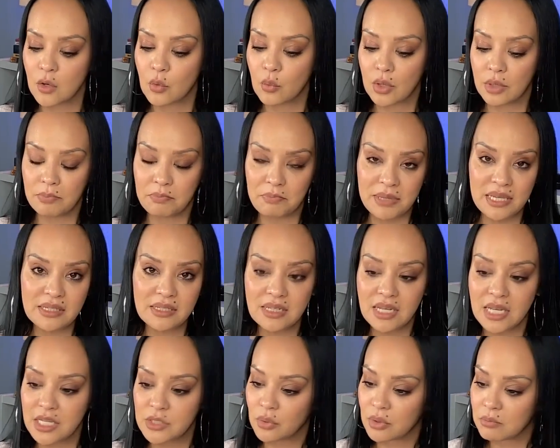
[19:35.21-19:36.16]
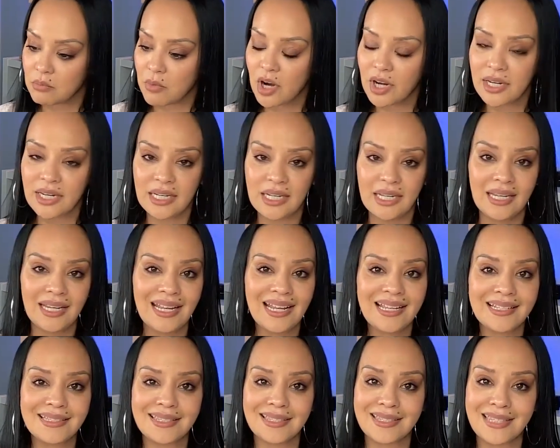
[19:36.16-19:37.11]
with business, with marketing,
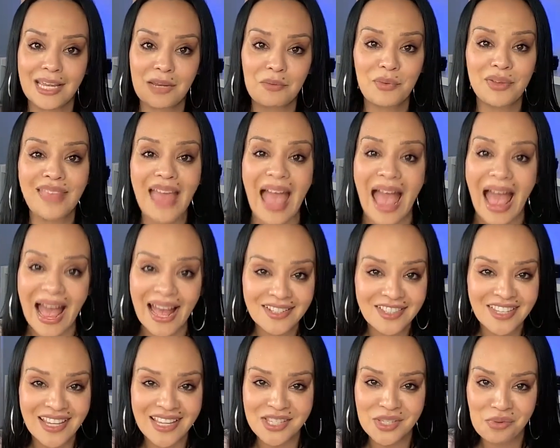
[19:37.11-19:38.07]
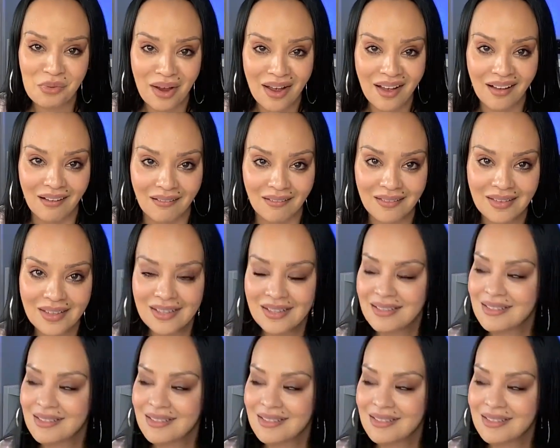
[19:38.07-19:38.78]
it's the same with ads as well.